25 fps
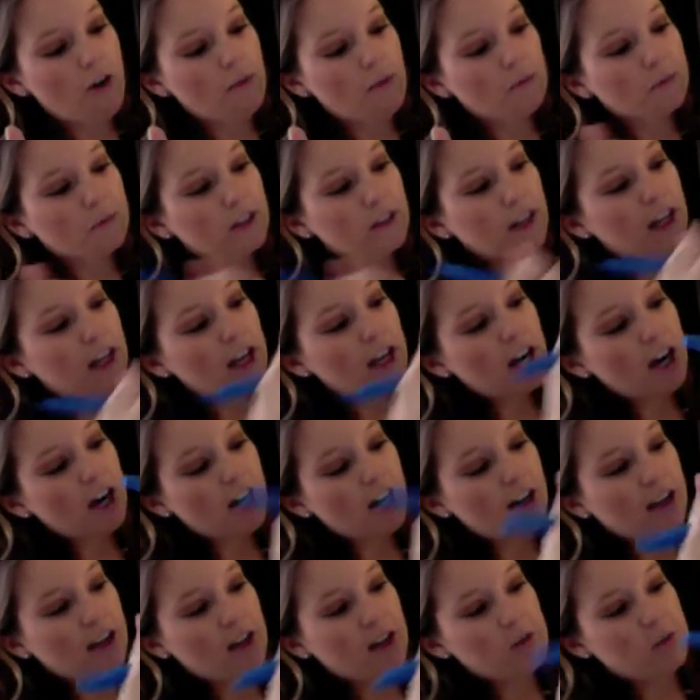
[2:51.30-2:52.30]

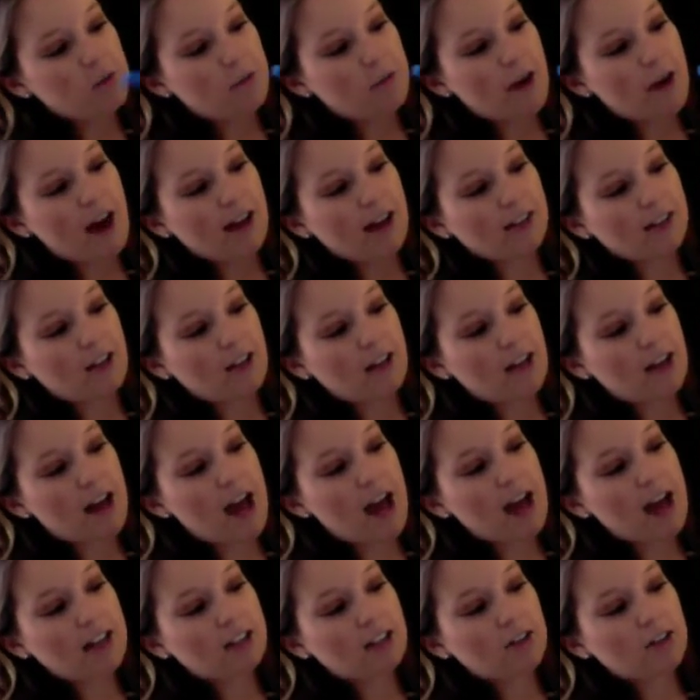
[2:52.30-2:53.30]
here, he would pass on an
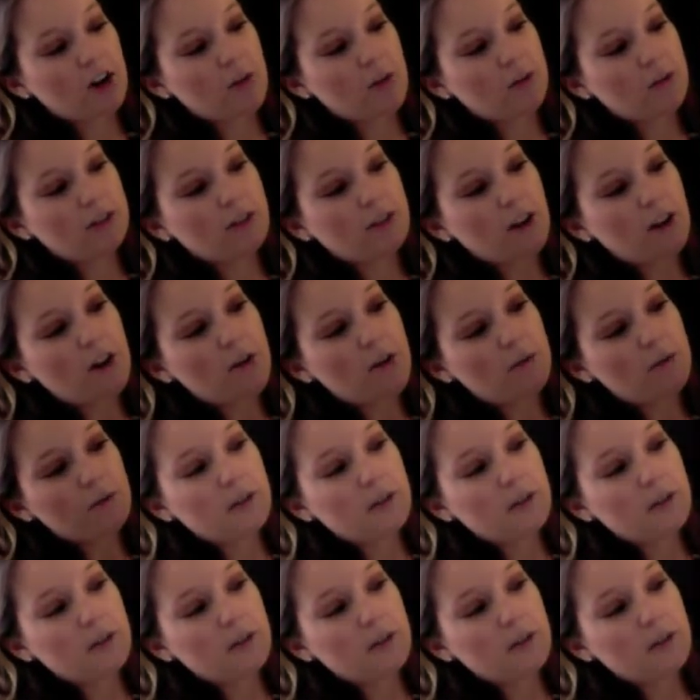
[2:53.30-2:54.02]
X chromosome,